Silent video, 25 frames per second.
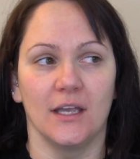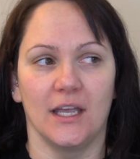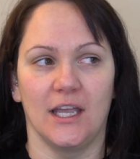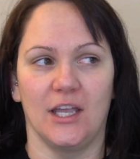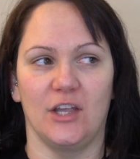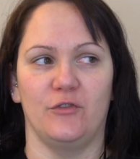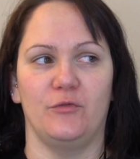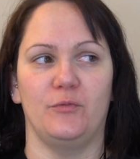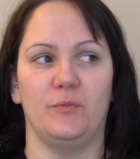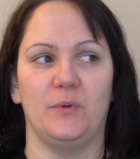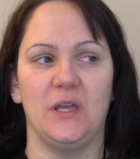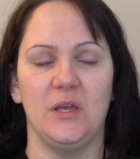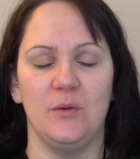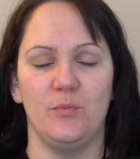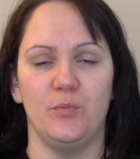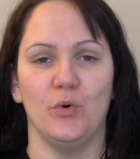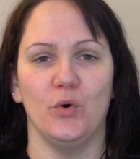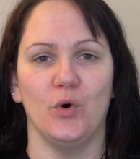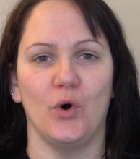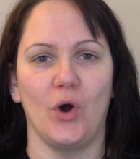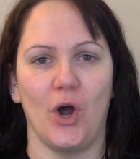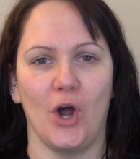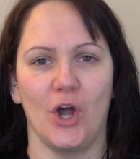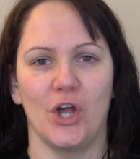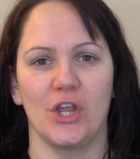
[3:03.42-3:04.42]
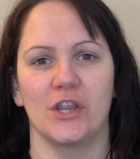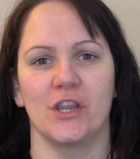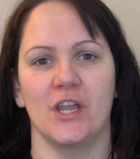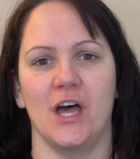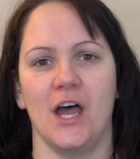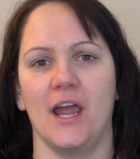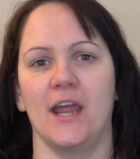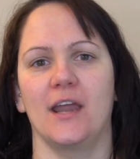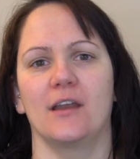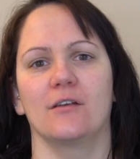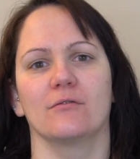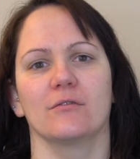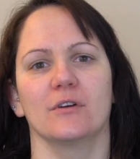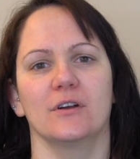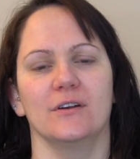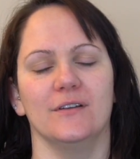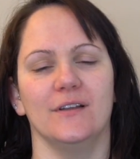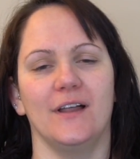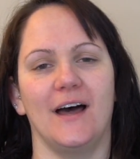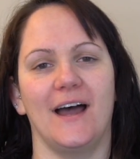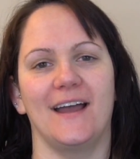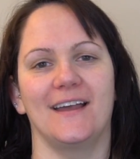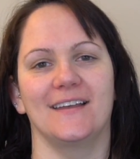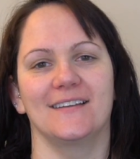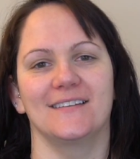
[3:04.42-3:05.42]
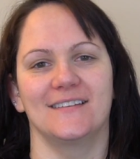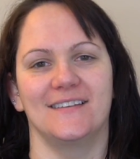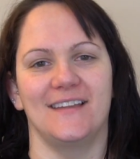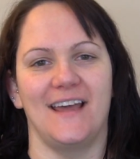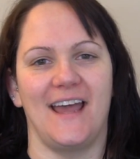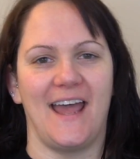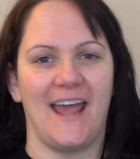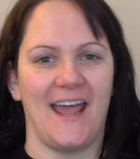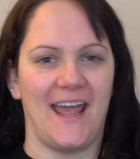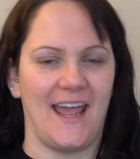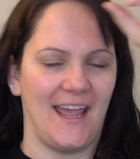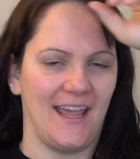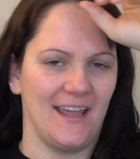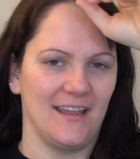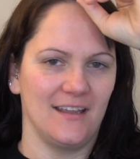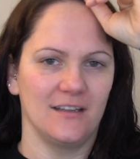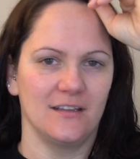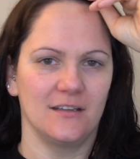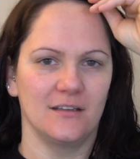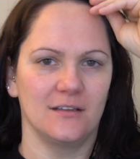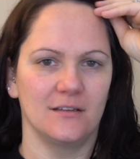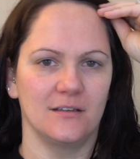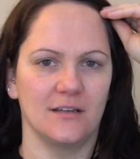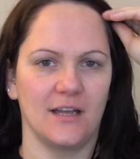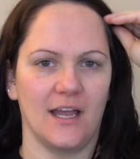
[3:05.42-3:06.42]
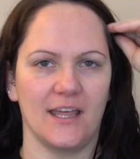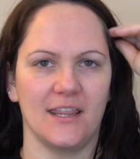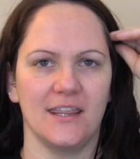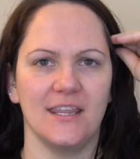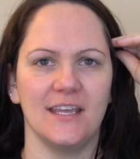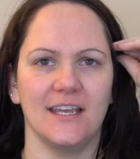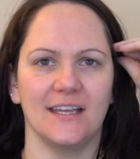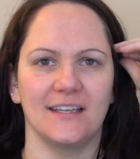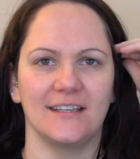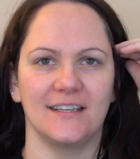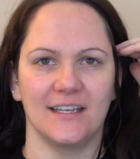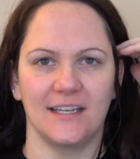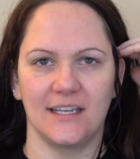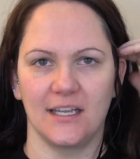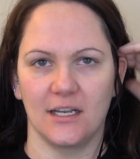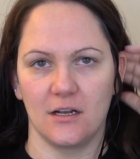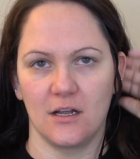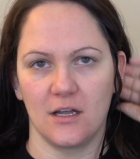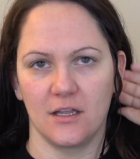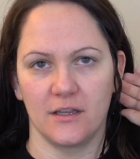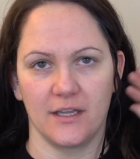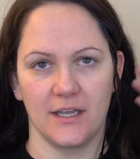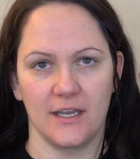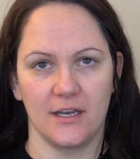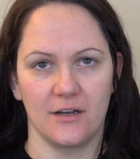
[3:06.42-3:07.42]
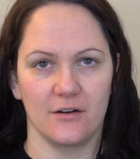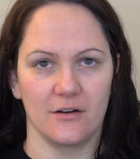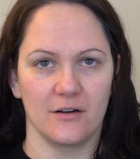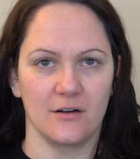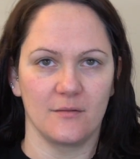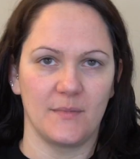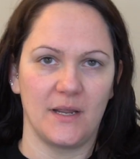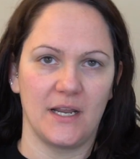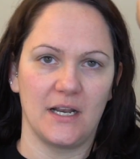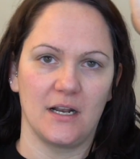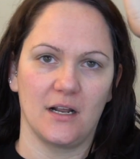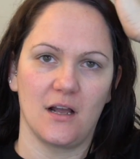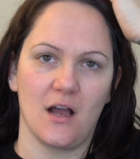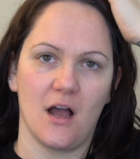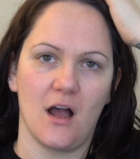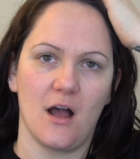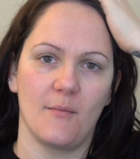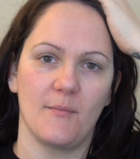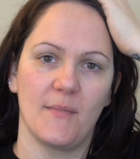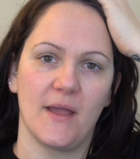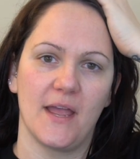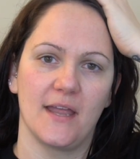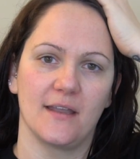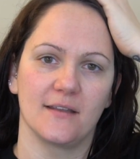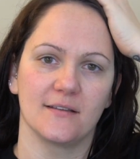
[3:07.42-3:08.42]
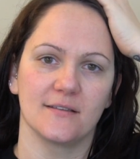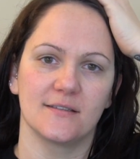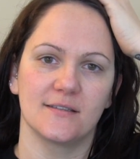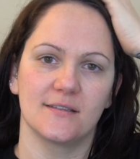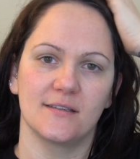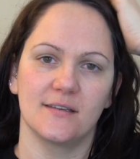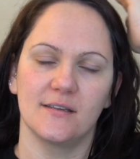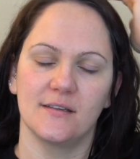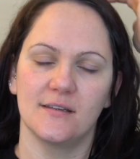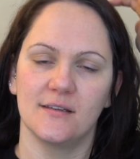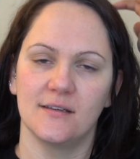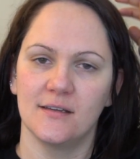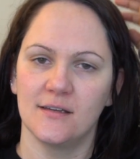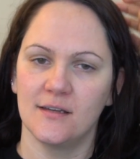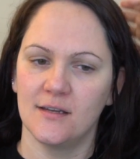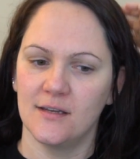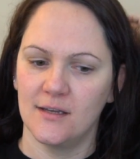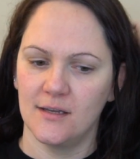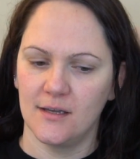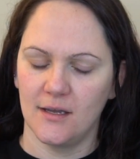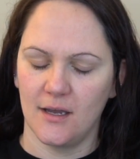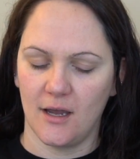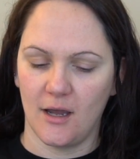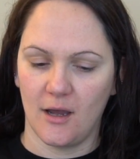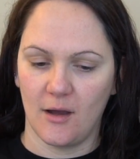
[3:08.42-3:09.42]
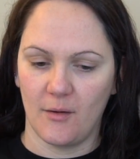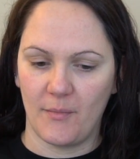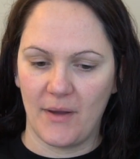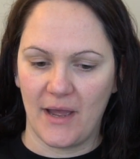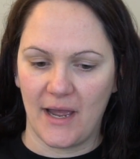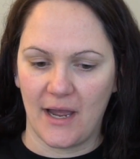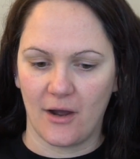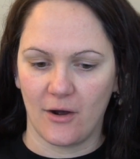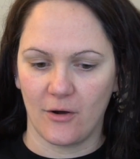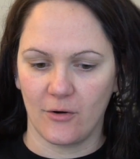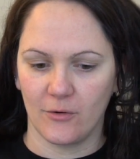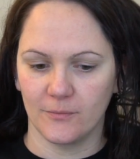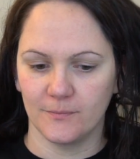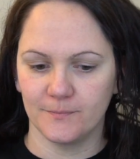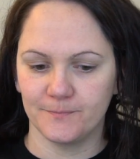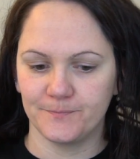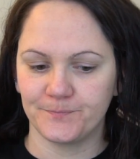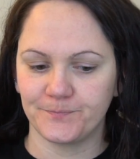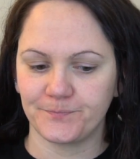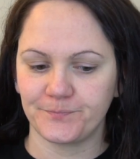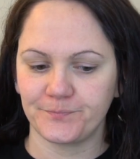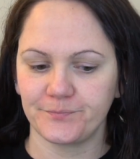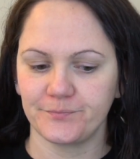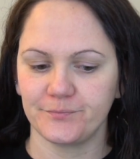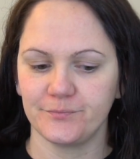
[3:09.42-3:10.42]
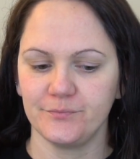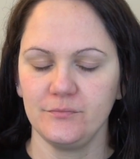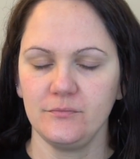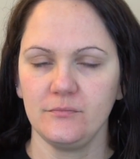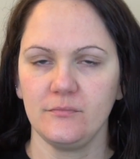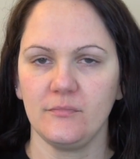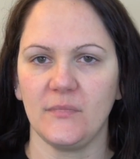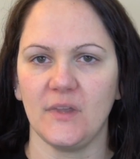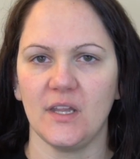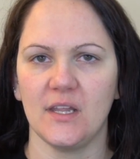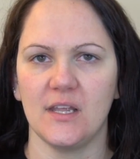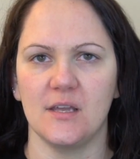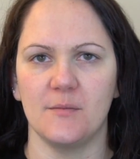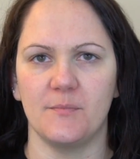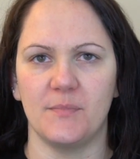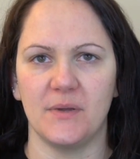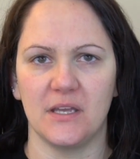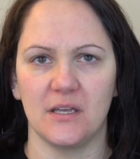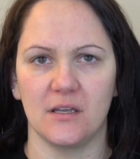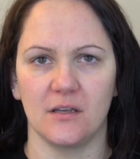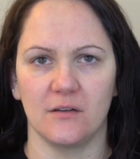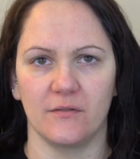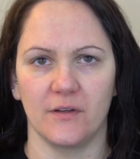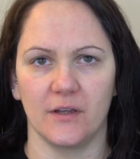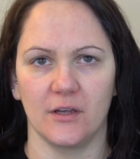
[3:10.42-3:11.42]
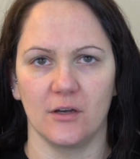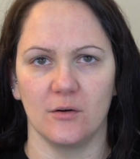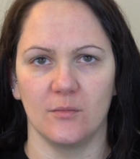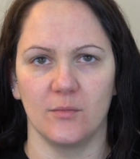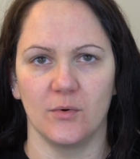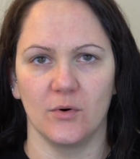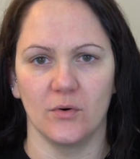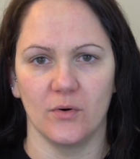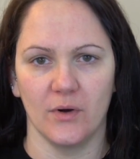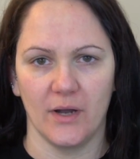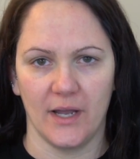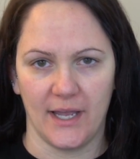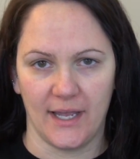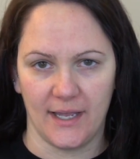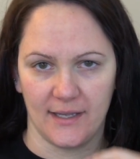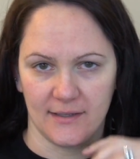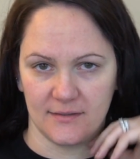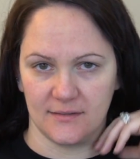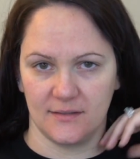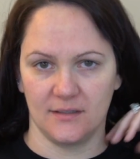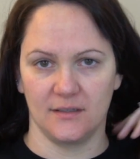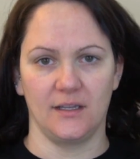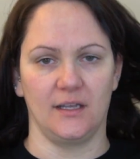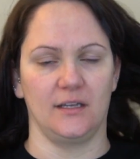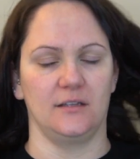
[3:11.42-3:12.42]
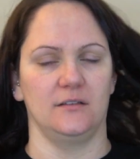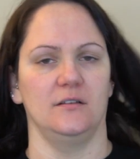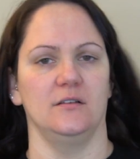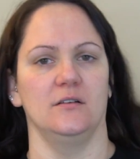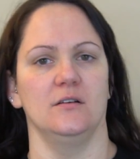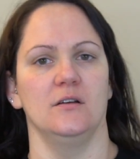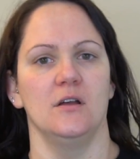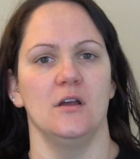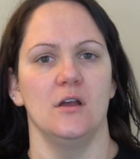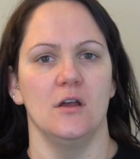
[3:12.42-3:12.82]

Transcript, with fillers: if people online realize that, I think I did get on later and made a comment about it being available at select